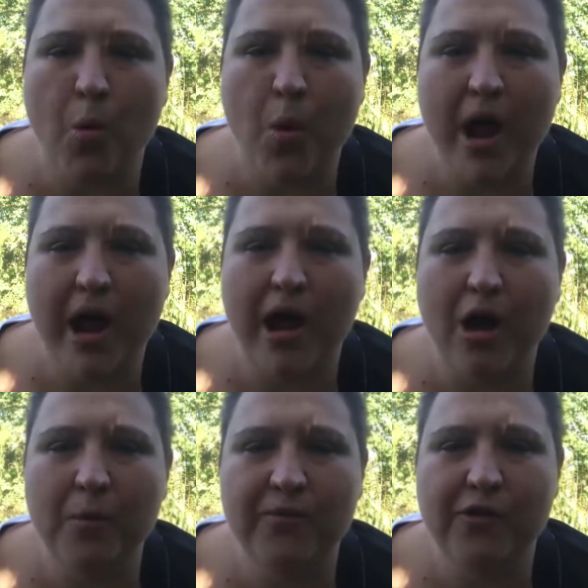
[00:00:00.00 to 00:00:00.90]
where
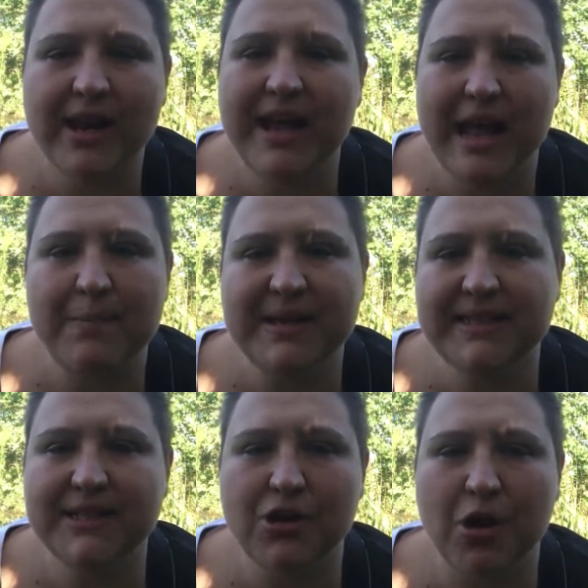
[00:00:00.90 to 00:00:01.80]
hopefully a
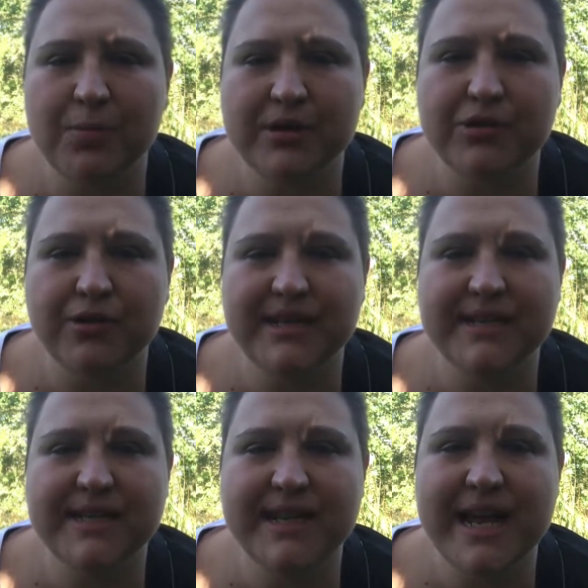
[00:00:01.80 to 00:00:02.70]
business
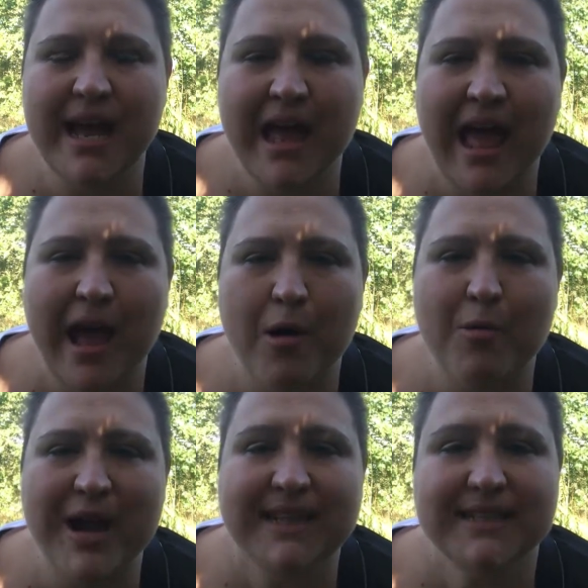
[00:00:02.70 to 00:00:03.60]
opportunity
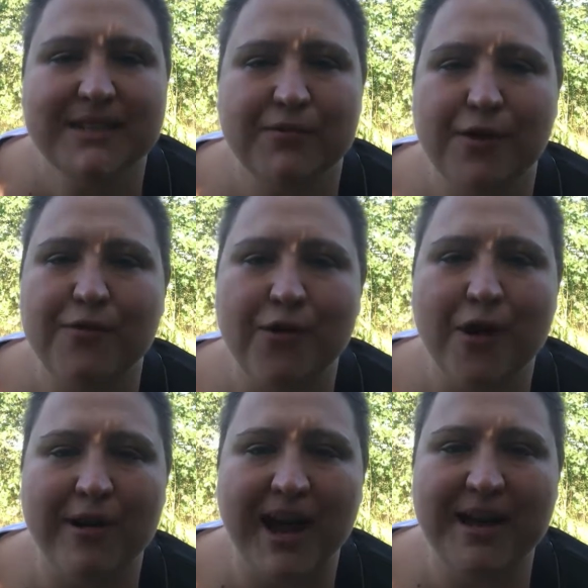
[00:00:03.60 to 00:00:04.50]
awaits for
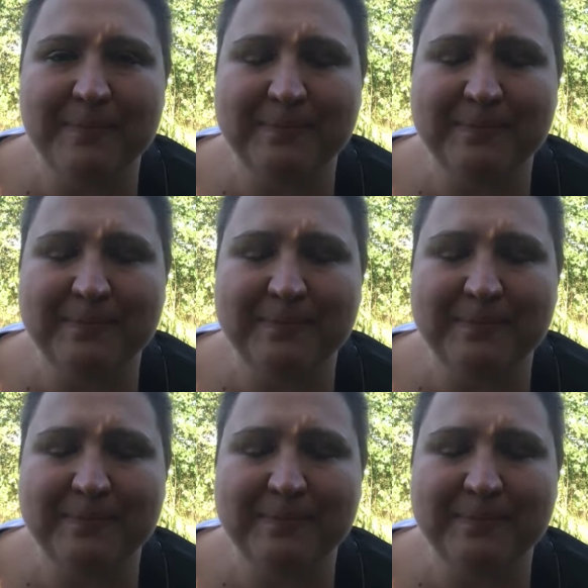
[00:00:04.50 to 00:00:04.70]
Flora.